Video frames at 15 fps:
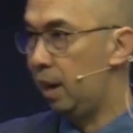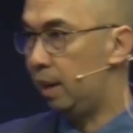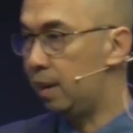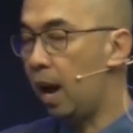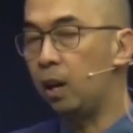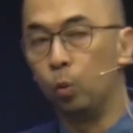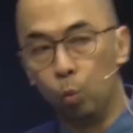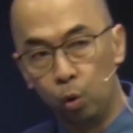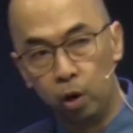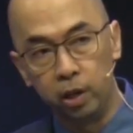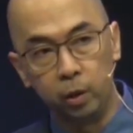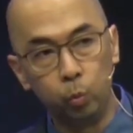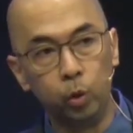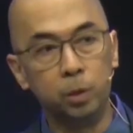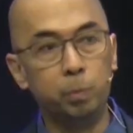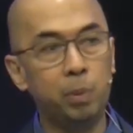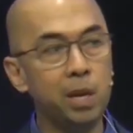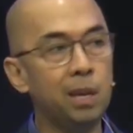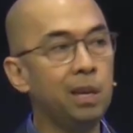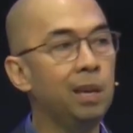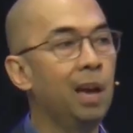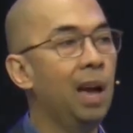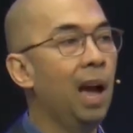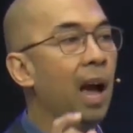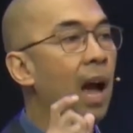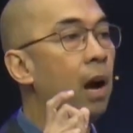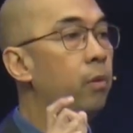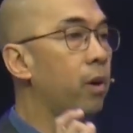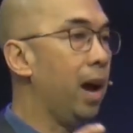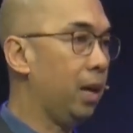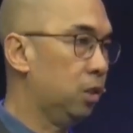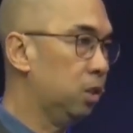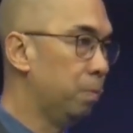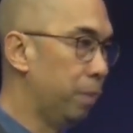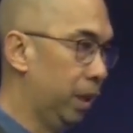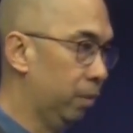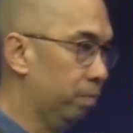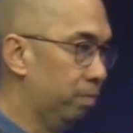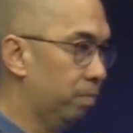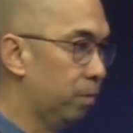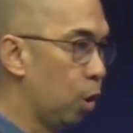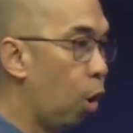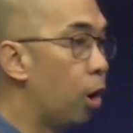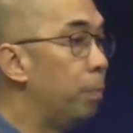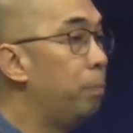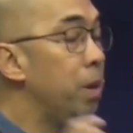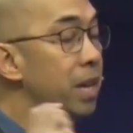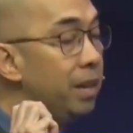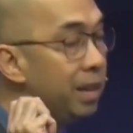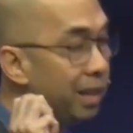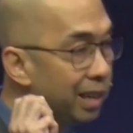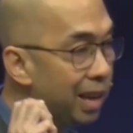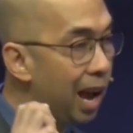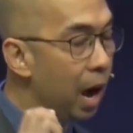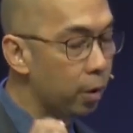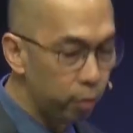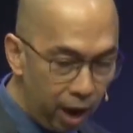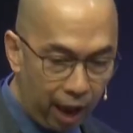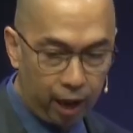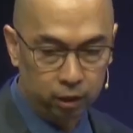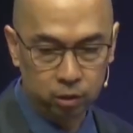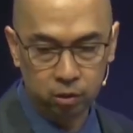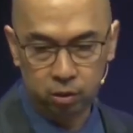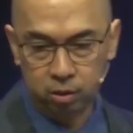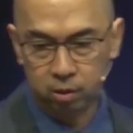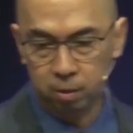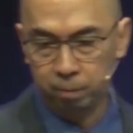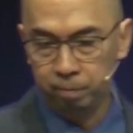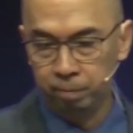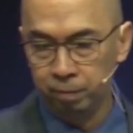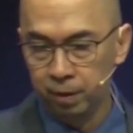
And that word would be harassment, or being harassed.